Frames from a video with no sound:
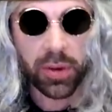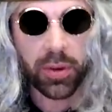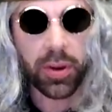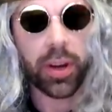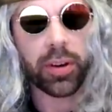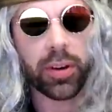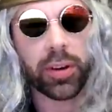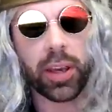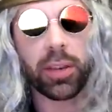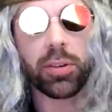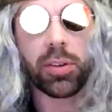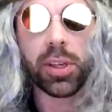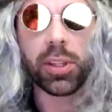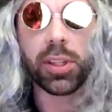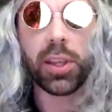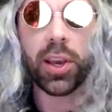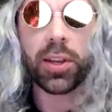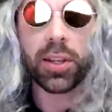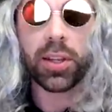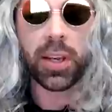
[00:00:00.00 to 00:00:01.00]
Oh, okay, you get
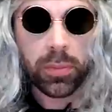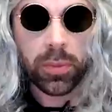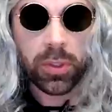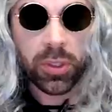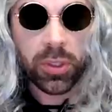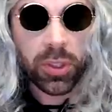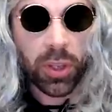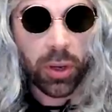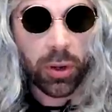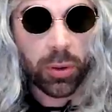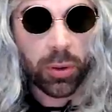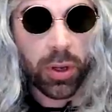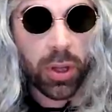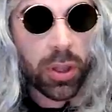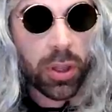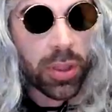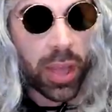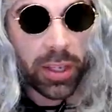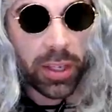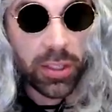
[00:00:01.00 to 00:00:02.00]
the idea. So
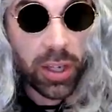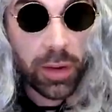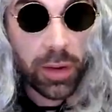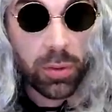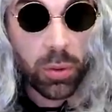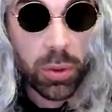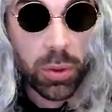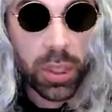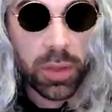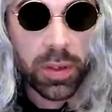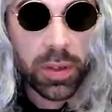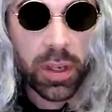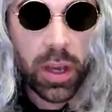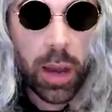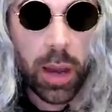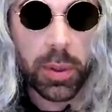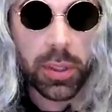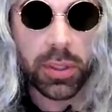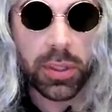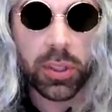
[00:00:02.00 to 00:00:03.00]
thanks to everyone leaving
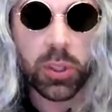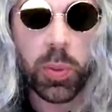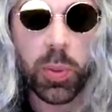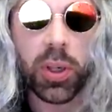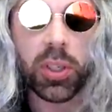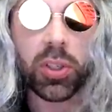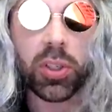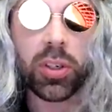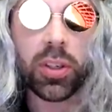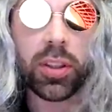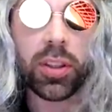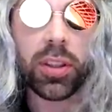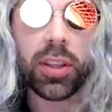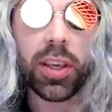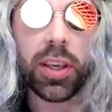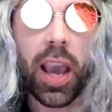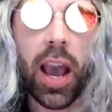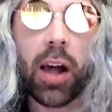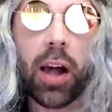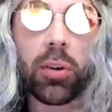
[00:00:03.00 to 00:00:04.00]
comments, especially
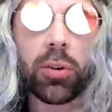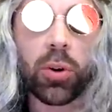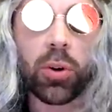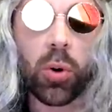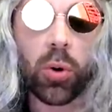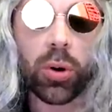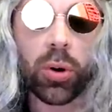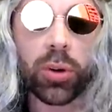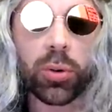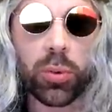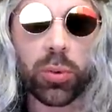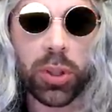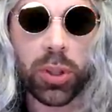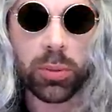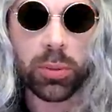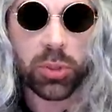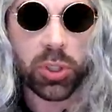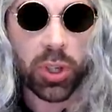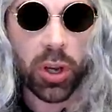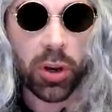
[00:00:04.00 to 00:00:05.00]
the Al Gore
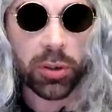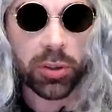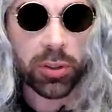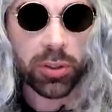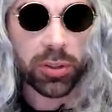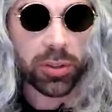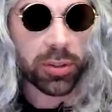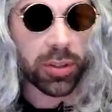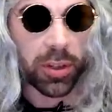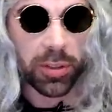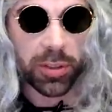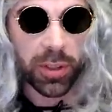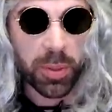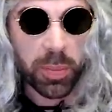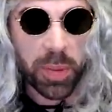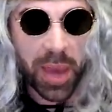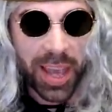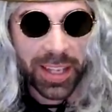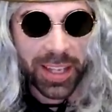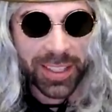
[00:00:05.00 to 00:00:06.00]
rhythm jokes. Those are the
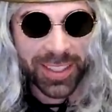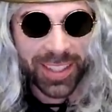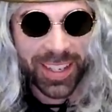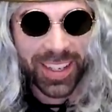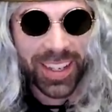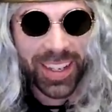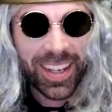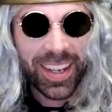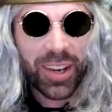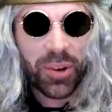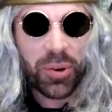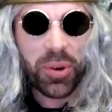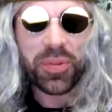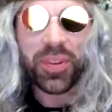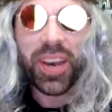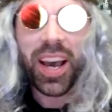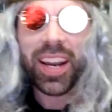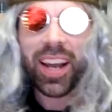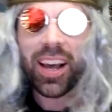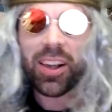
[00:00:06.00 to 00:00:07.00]
best. We've
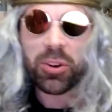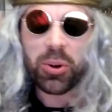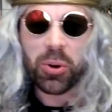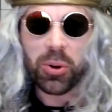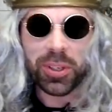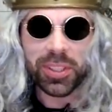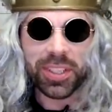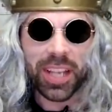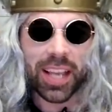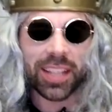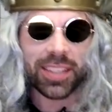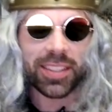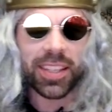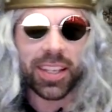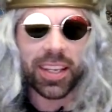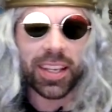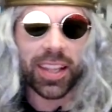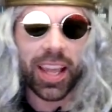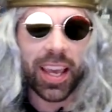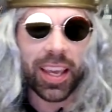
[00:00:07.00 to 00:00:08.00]
got Al Gore
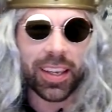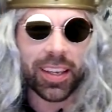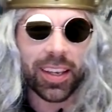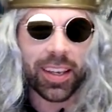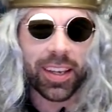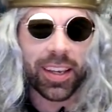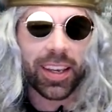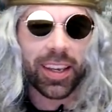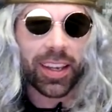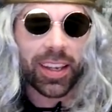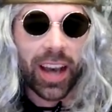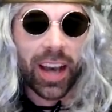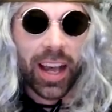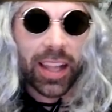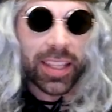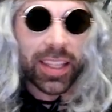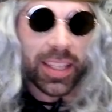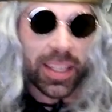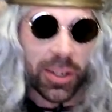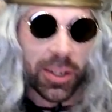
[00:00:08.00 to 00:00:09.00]
dancing like
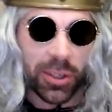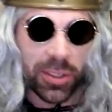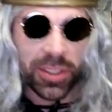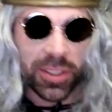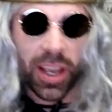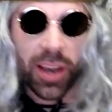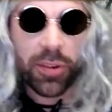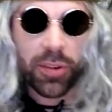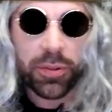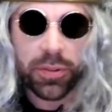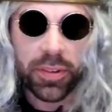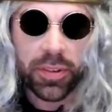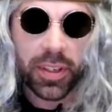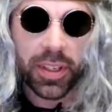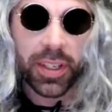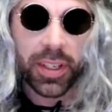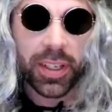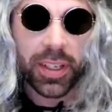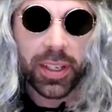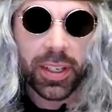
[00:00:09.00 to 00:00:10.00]
Kali herself,
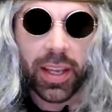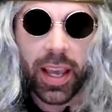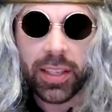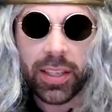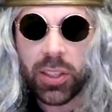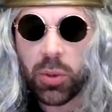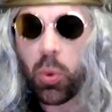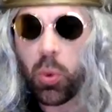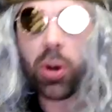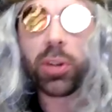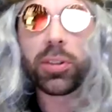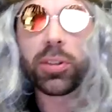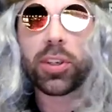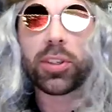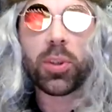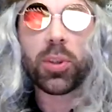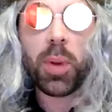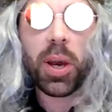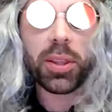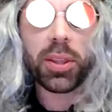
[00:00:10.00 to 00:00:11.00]
as he warns
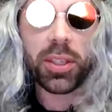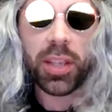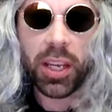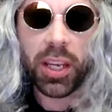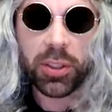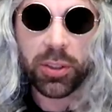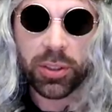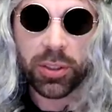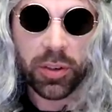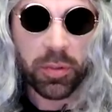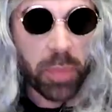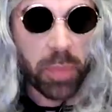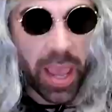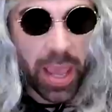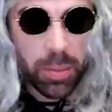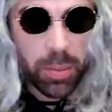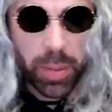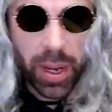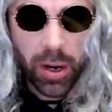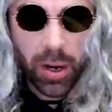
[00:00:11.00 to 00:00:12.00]
us about the dangers of
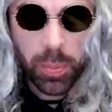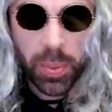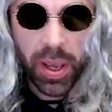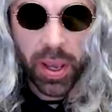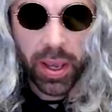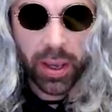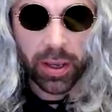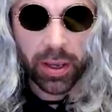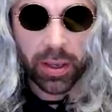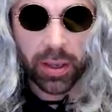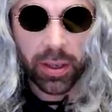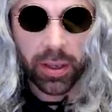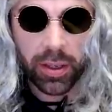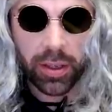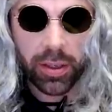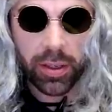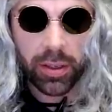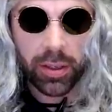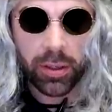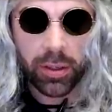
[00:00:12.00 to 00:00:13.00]
man-bear-pig.
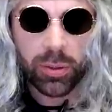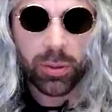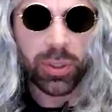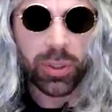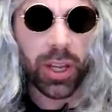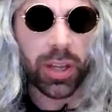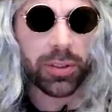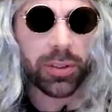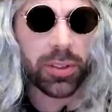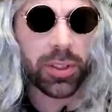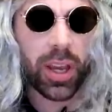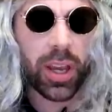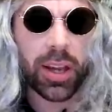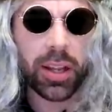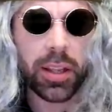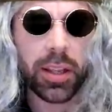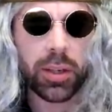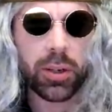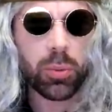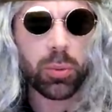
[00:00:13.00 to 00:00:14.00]
Sounds kind
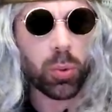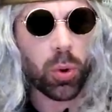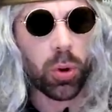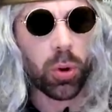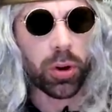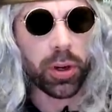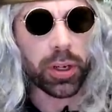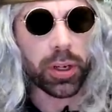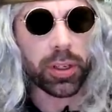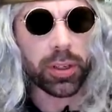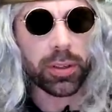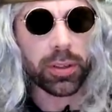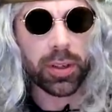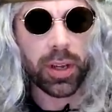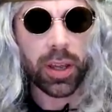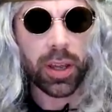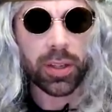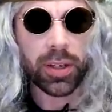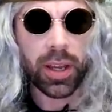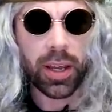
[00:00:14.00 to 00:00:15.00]
of like a warg,
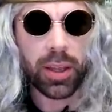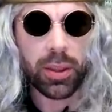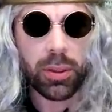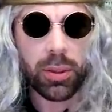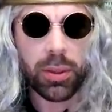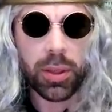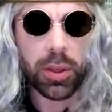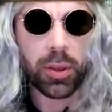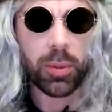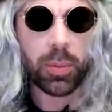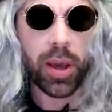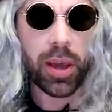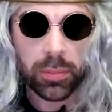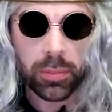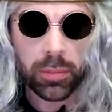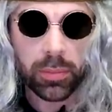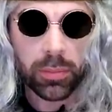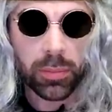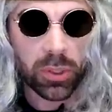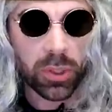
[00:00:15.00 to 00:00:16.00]
now that I think about
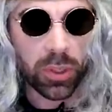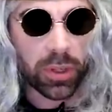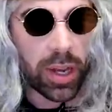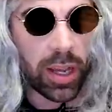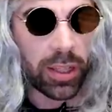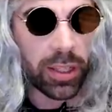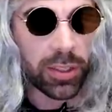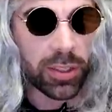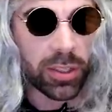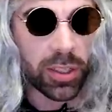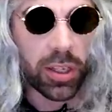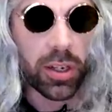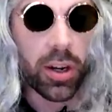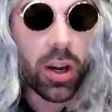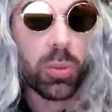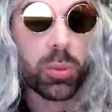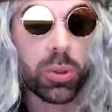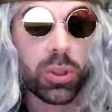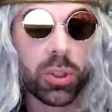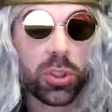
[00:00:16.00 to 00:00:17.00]
it. So now let's get
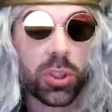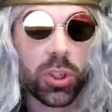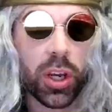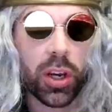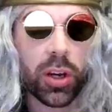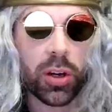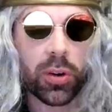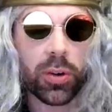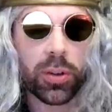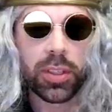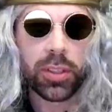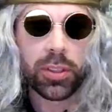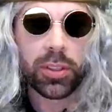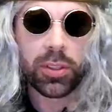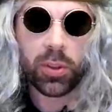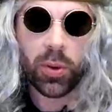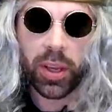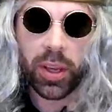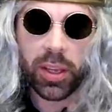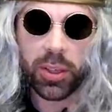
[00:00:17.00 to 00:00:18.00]
on with the show,
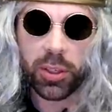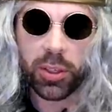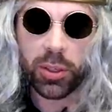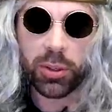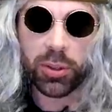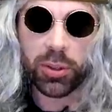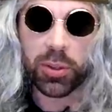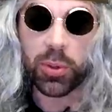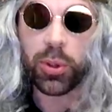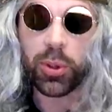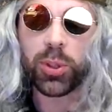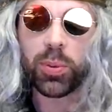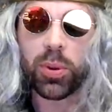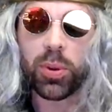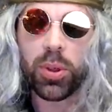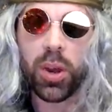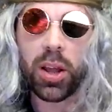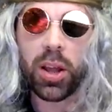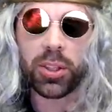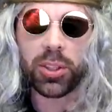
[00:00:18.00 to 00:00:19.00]
so I can use Norse
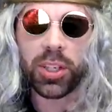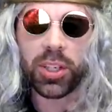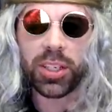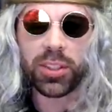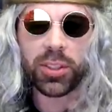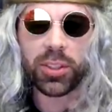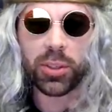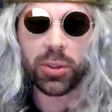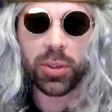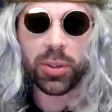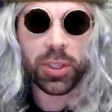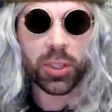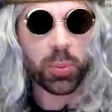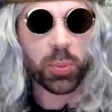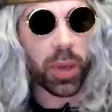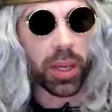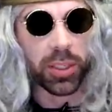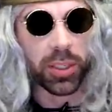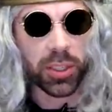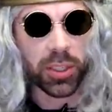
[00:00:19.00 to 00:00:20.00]
mythology to
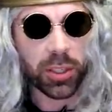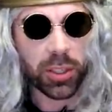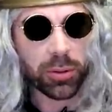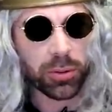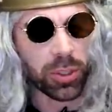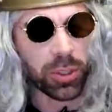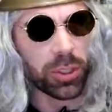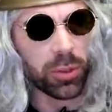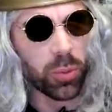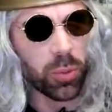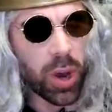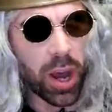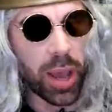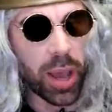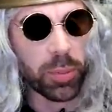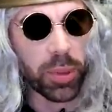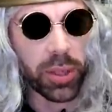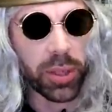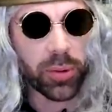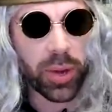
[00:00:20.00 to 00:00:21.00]
explain to you just why
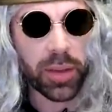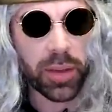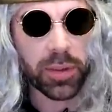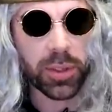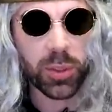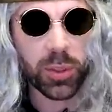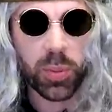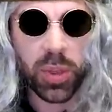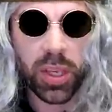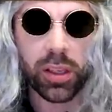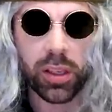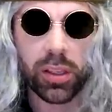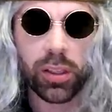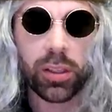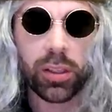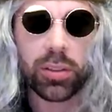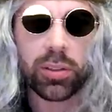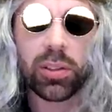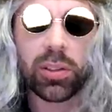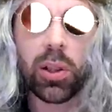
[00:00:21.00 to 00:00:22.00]
Bloodraven is being
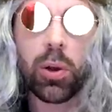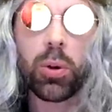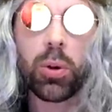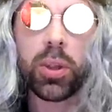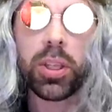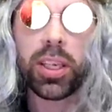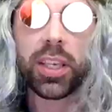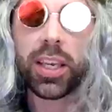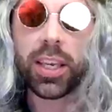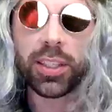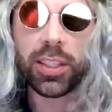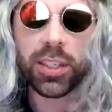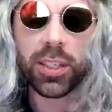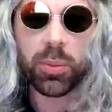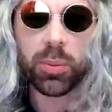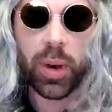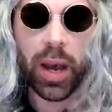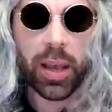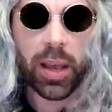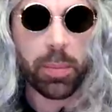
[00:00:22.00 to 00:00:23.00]
slowly eaten
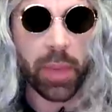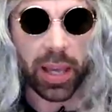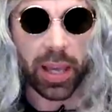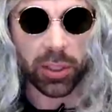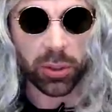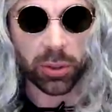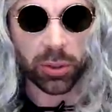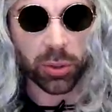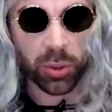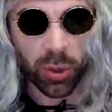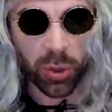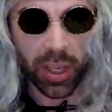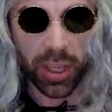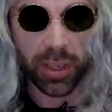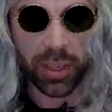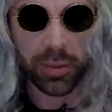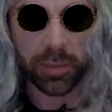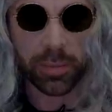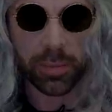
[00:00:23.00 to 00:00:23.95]
by a magical tree.